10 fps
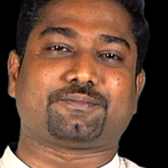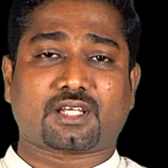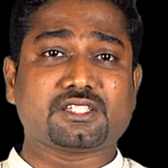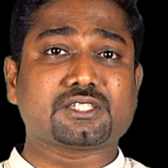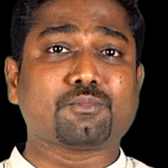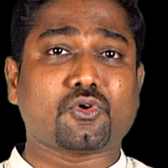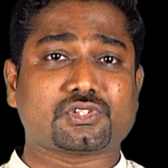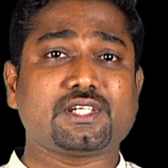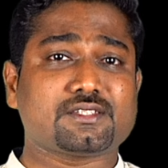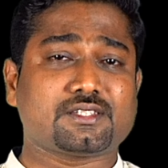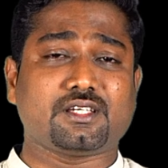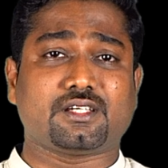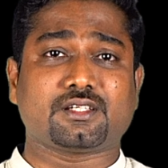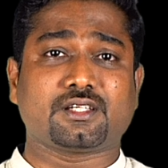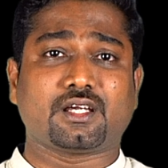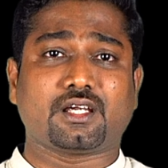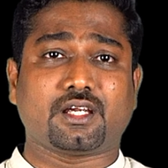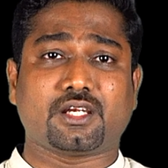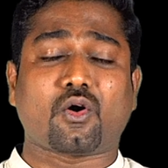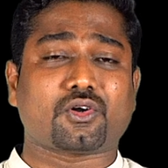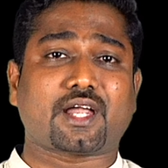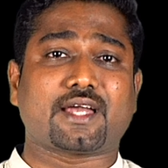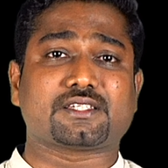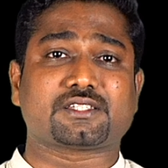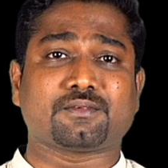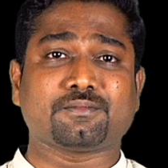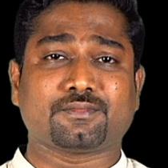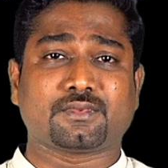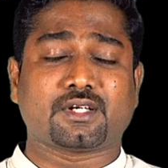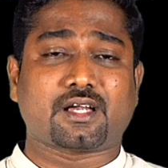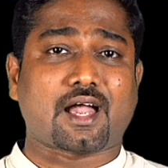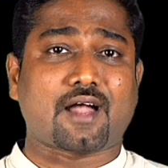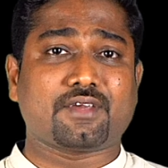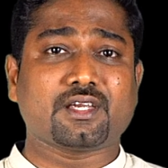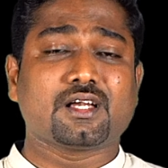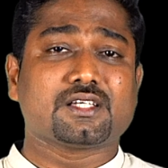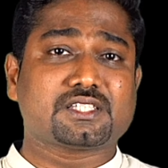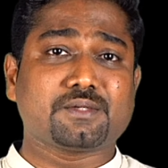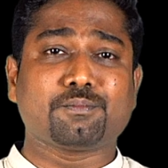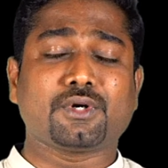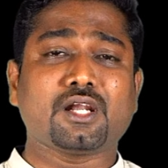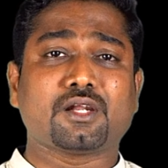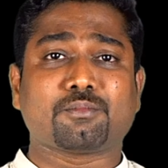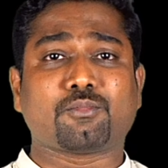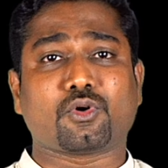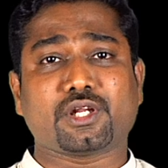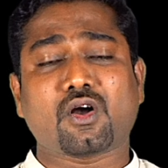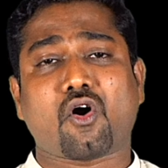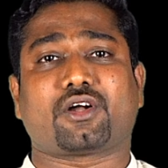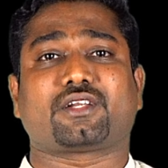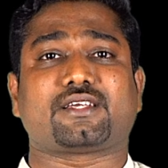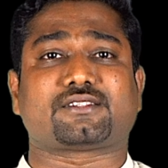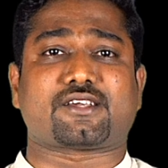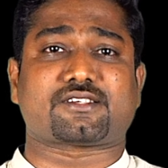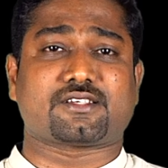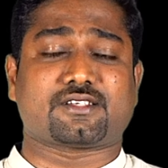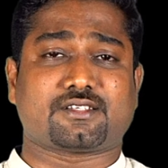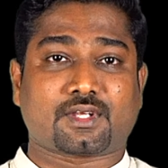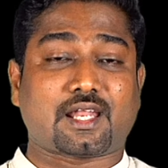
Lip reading: This is mostly seen in organism having simple body organization.